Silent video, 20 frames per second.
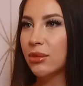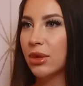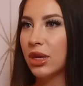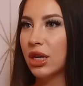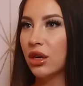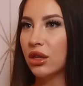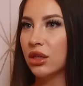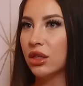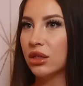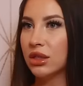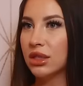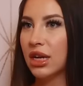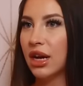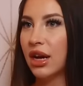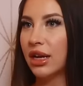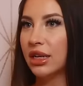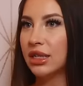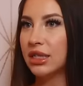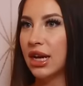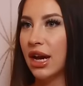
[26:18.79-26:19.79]
somebody on your
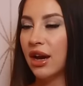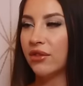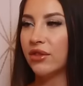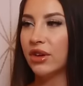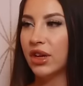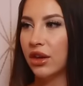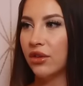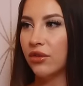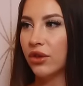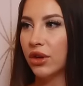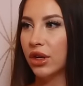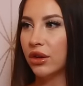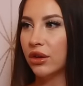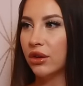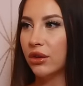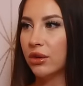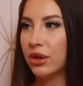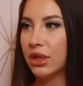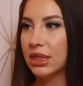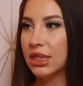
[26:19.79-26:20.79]
side to advocate for you.
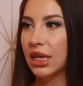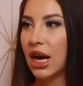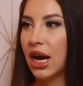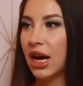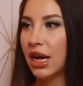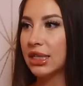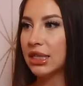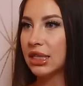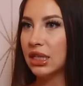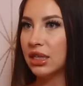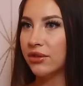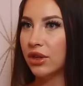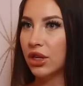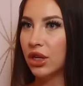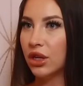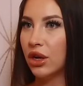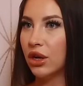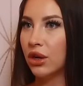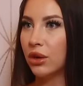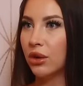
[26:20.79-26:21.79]
Because yeah. like, I didn't
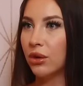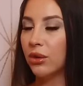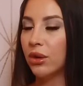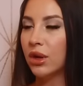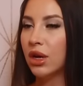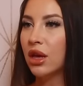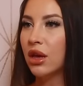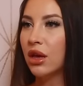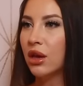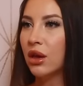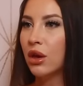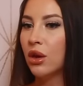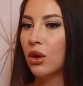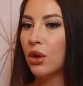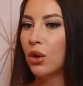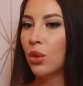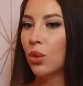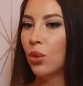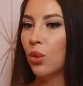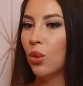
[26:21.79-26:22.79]
even know
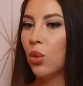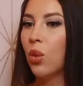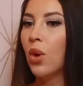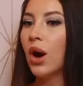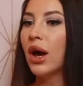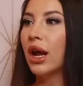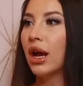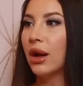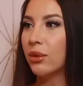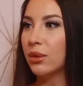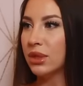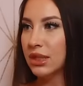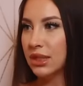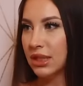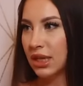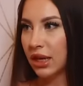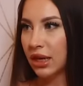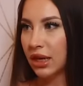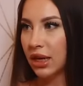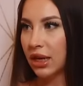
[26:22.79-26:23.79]
what I was
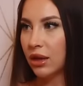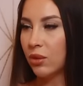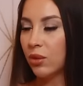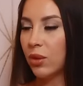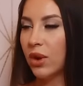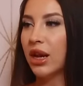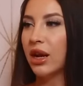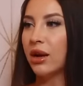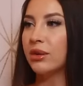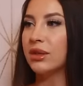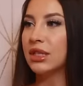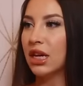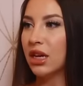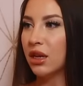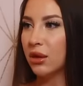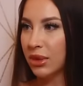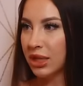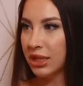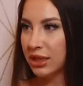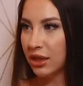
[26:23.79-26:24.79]
signing and what I was
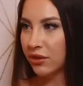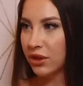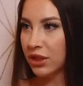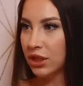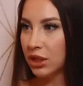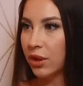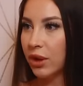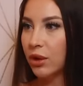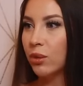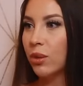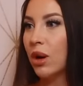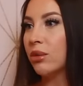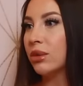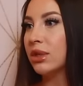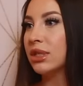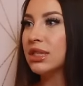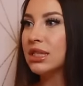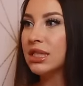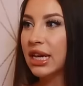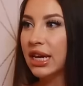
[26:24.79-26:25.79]
getting myself into and what
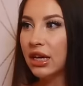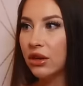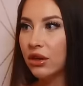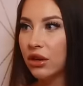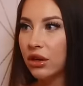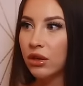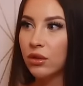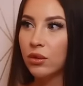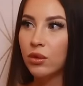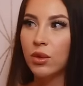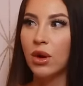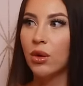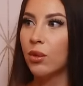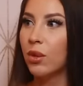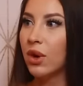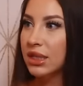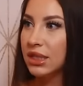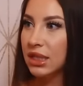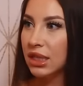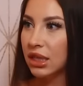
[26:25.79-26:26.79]
was standard and what
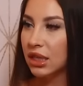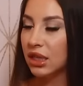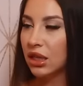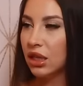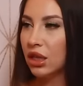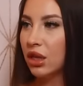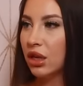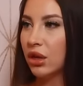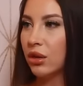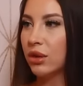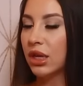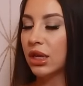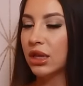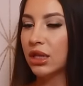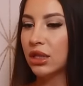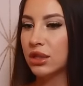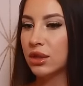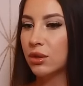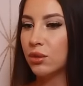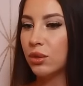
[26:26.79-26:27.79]
wasn't. You know, mm-hmm. like
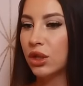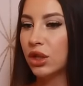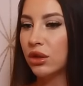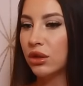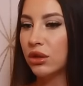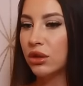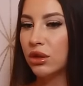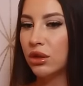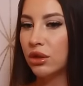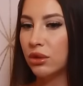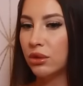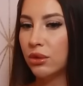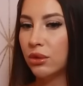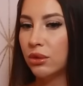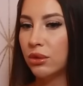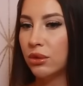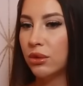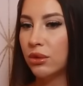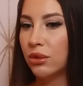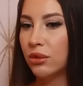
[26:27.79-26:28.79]
there's when you're
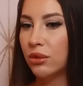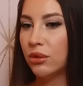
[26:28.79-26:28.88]
new,